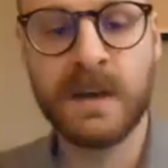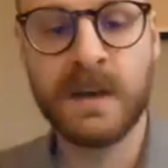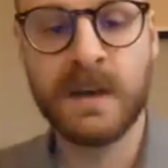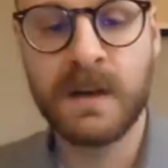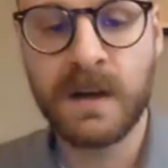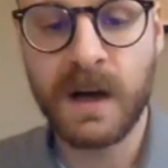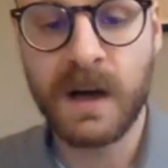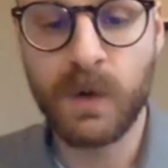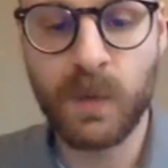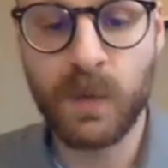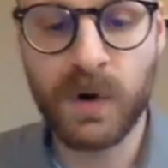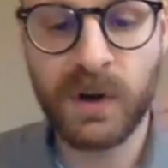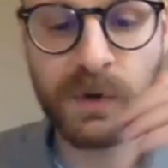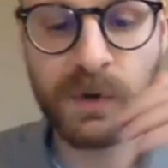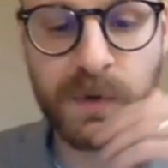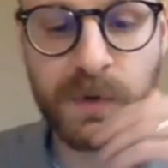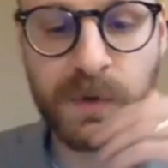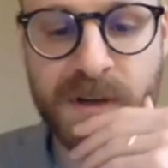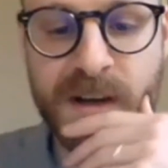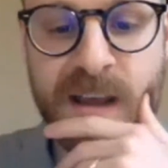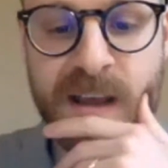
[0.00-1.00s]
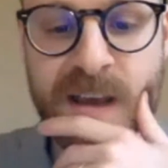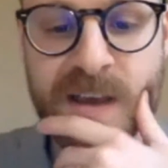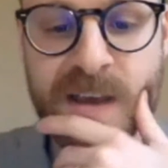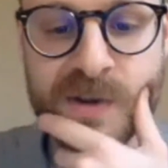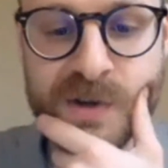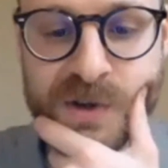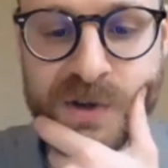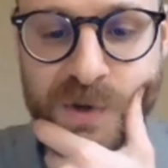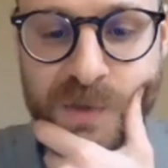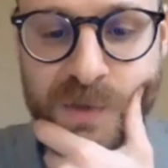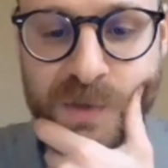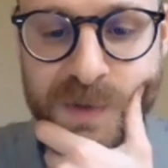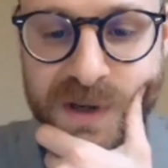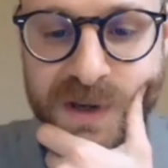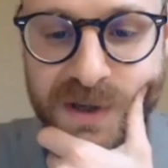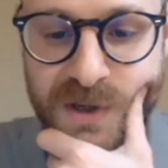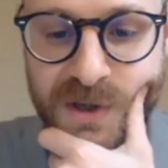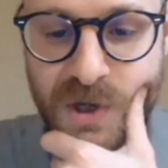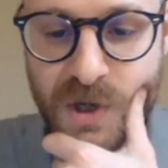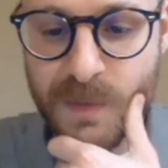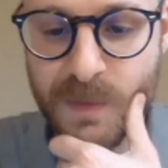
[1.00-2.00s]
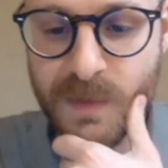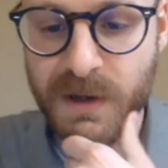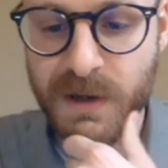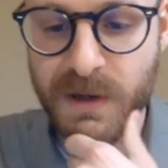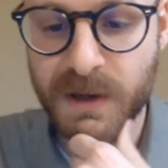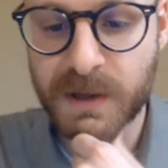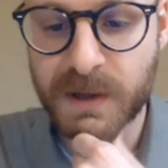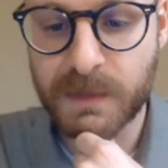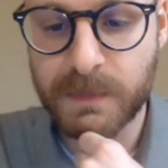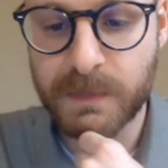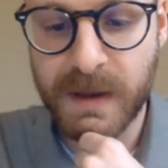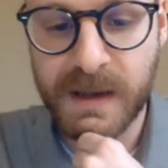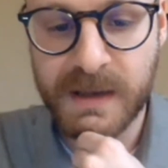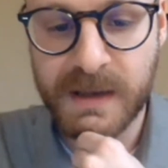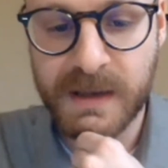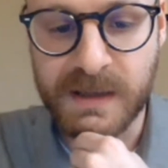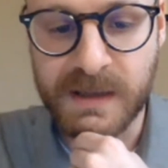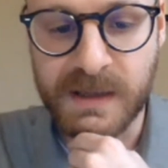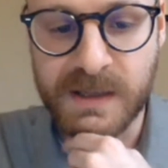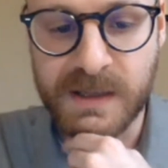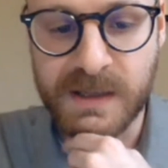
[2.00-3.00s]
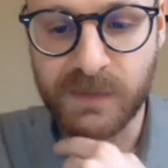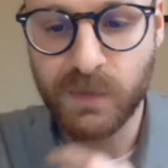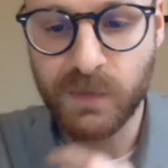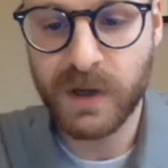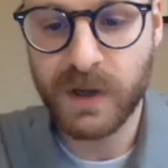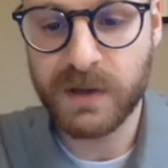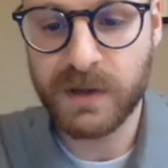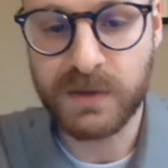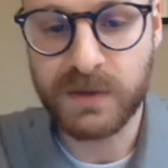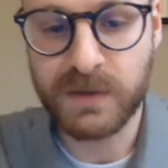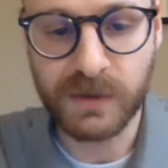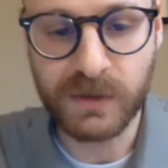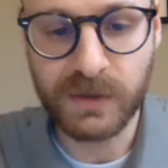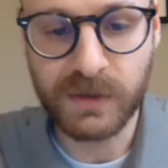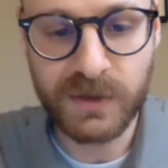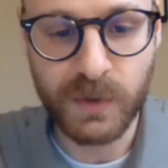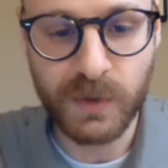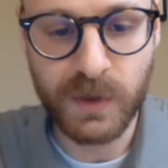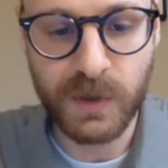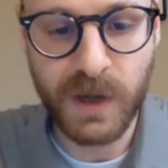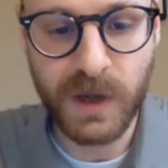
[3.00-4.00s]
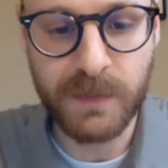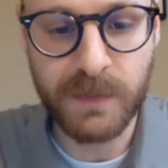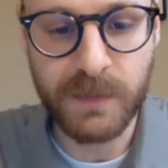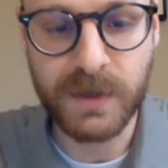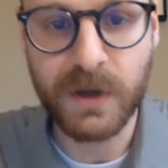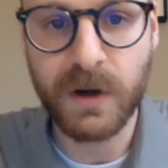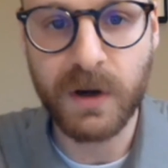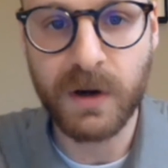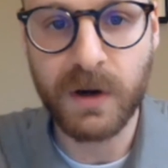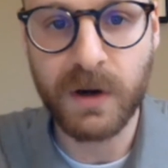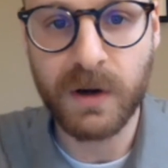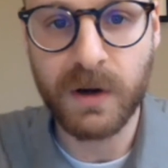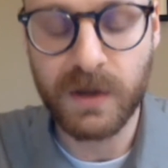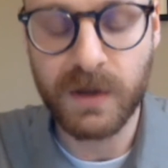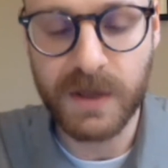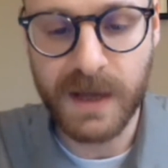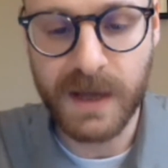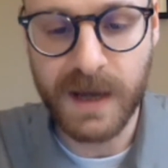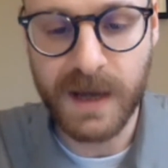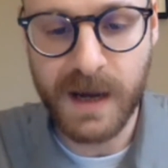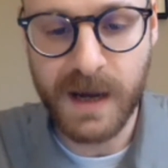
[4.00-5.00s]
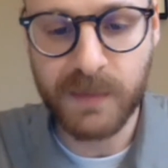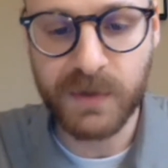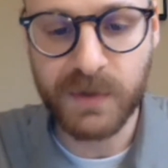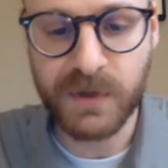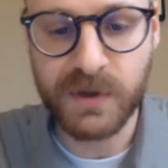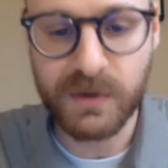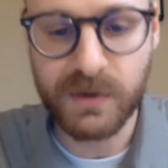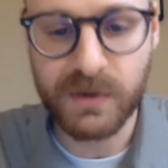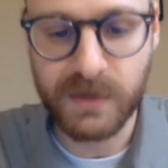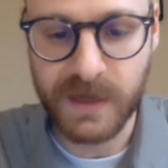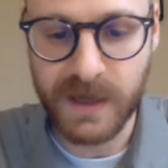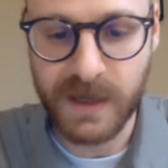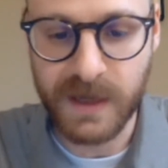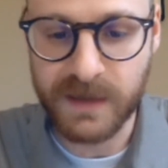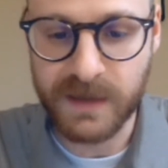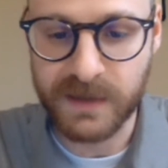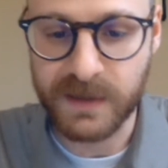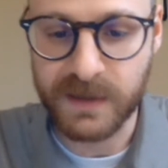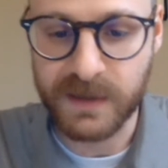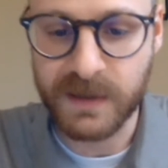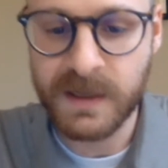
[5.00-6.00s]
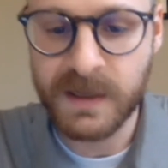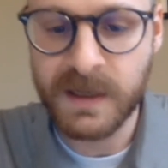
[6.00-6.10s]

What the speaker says: a world which had hitherto been determined on the basis of what Deleuze will come to call the a priori other,